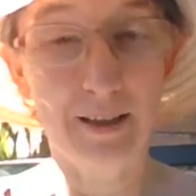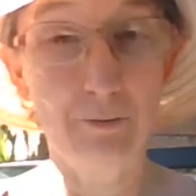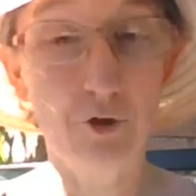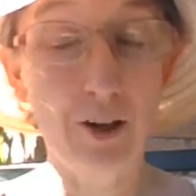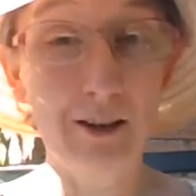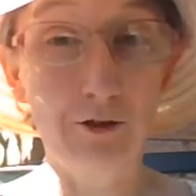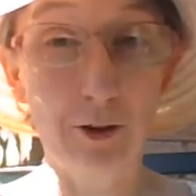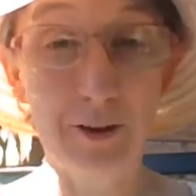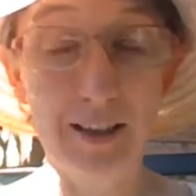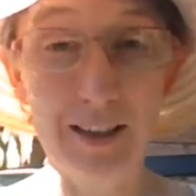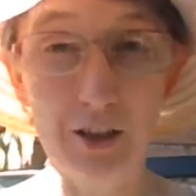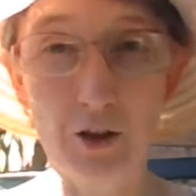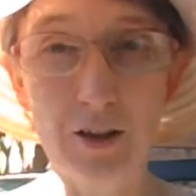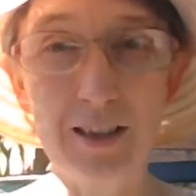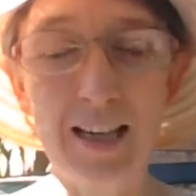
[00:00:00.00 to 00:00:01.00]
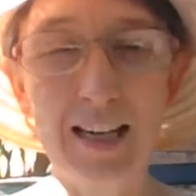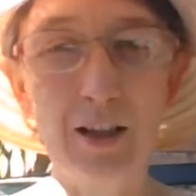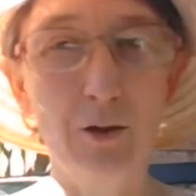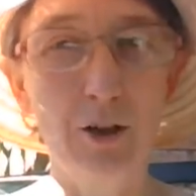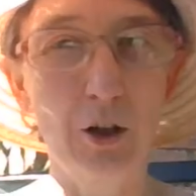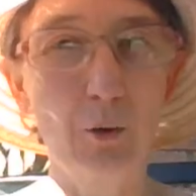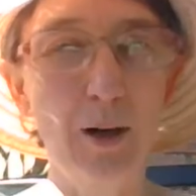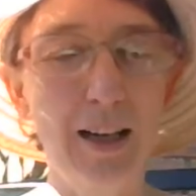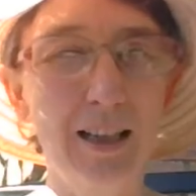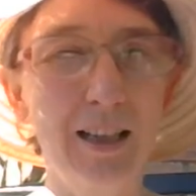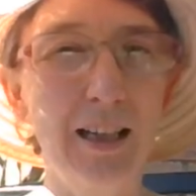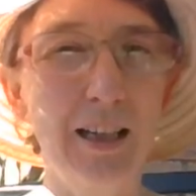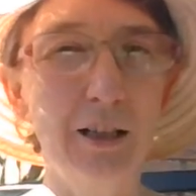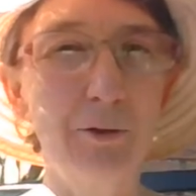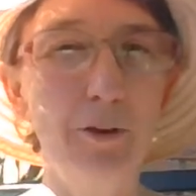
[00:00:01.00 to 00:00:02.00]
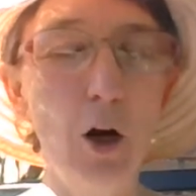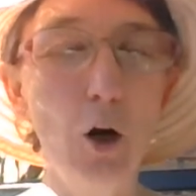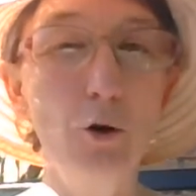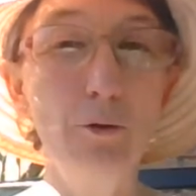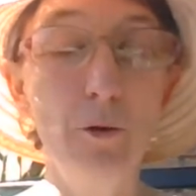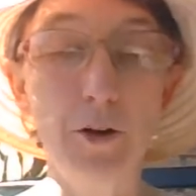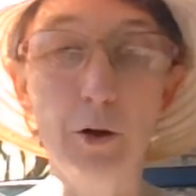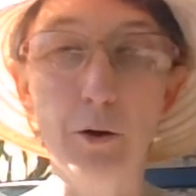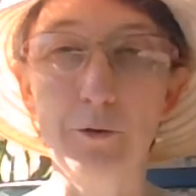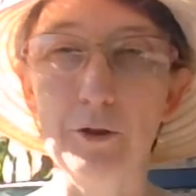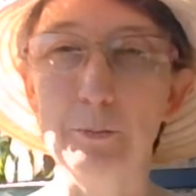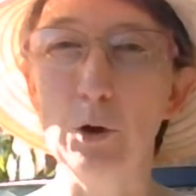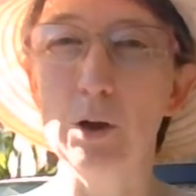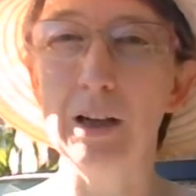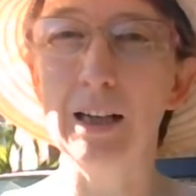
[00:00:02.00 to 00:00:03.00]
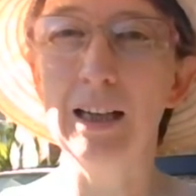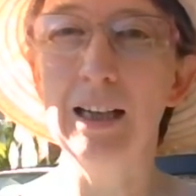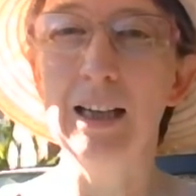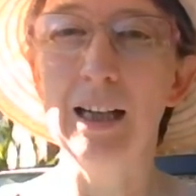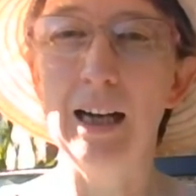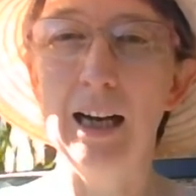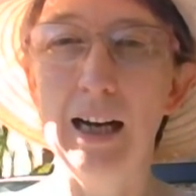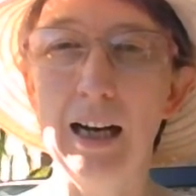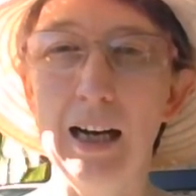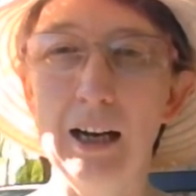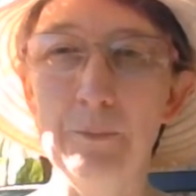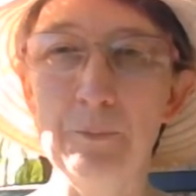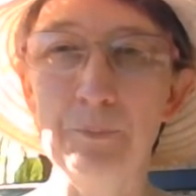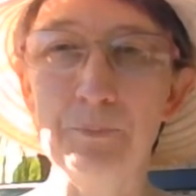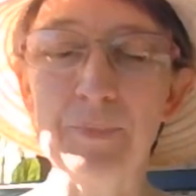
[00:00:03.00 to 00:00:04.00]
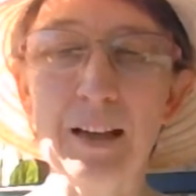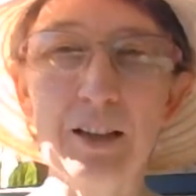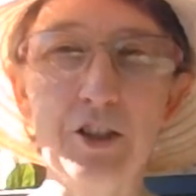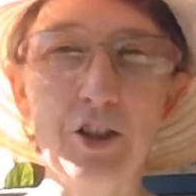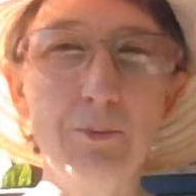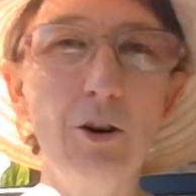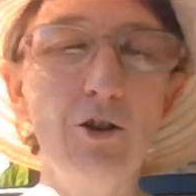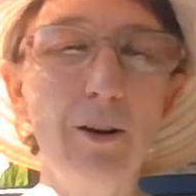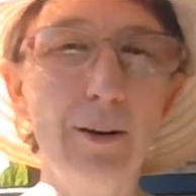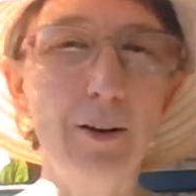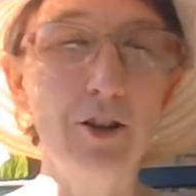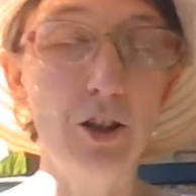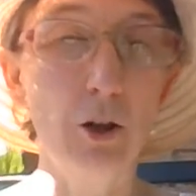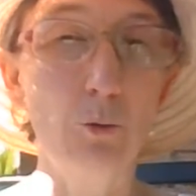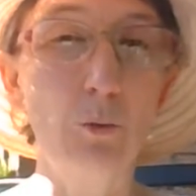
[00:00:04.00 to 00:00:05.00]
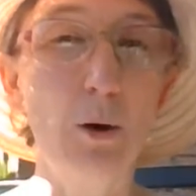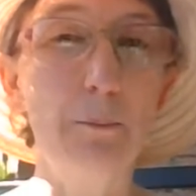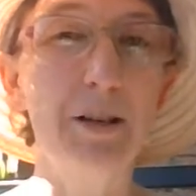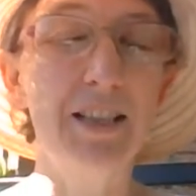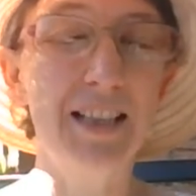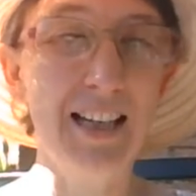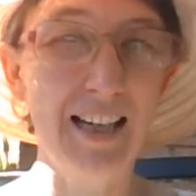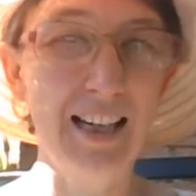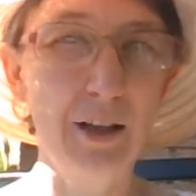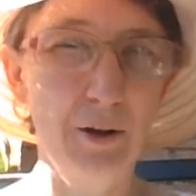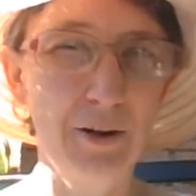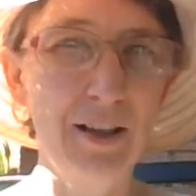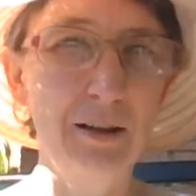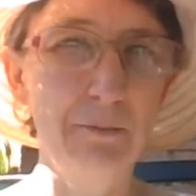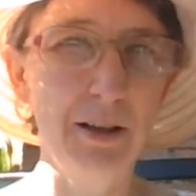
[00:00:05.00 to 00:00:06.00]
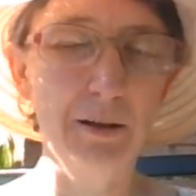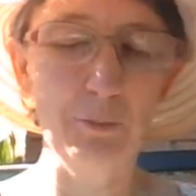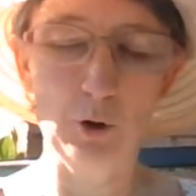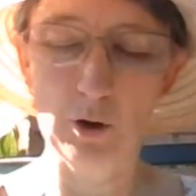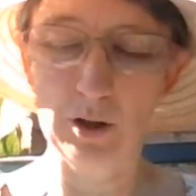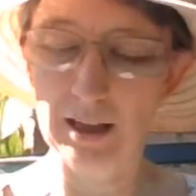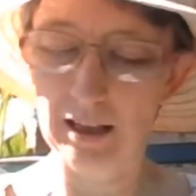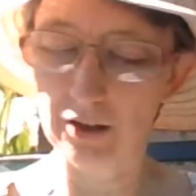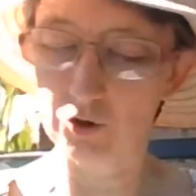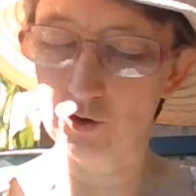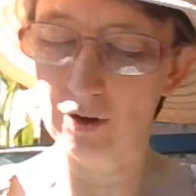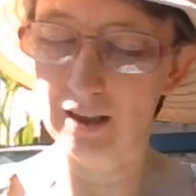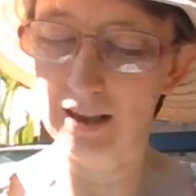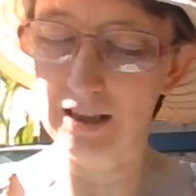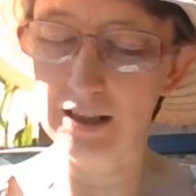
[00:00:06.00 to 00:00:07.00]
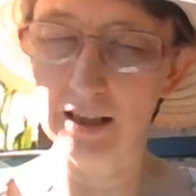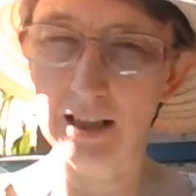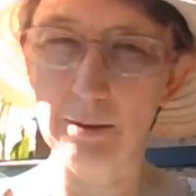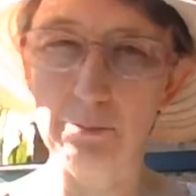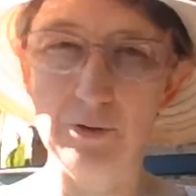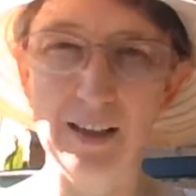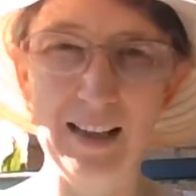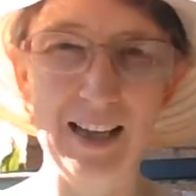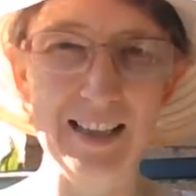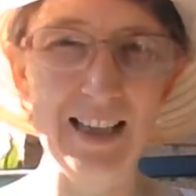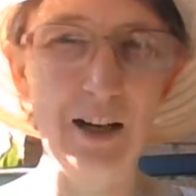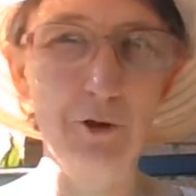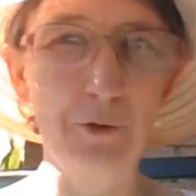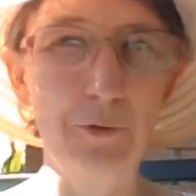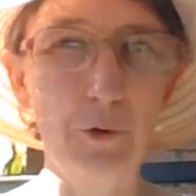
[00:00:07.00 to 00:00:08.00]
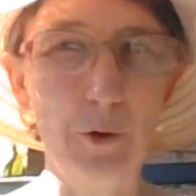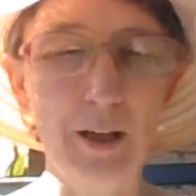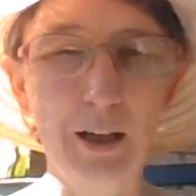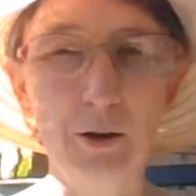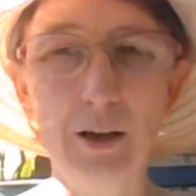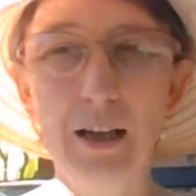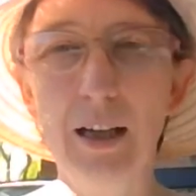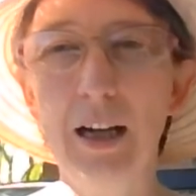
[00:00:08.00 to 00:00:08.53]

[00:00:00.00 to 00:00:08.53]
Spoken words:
some general things. I'll take you on a quick kind of overview of the book. Tomorrow I'm going to look at one particular theme in the book and try and bring that out for you.